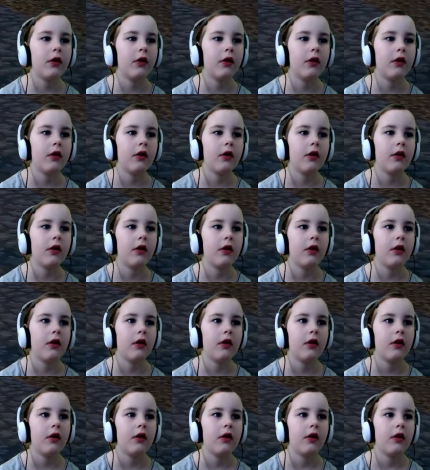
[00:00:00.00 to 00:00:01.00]

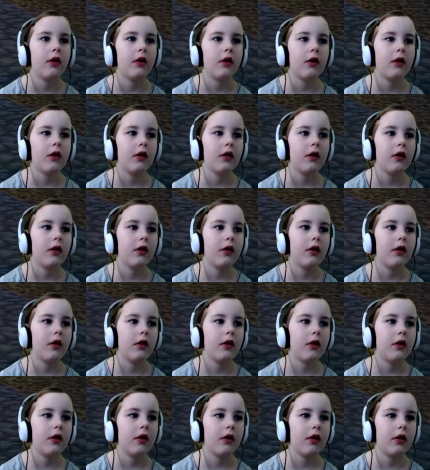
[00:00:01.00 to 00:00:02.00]

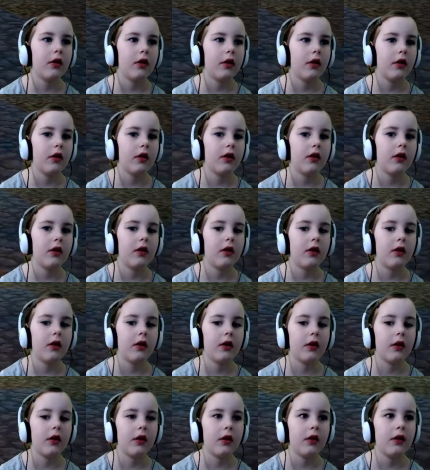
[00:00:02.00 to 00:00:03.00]

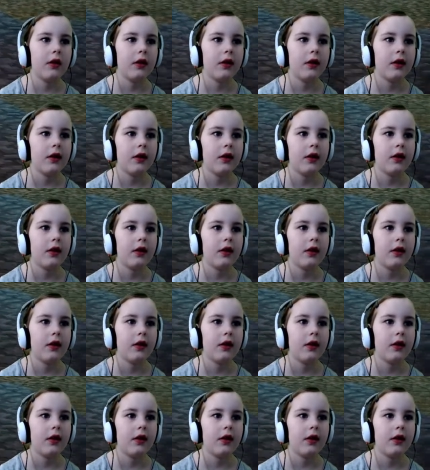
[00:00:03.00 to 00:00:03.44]
Nobody speaks.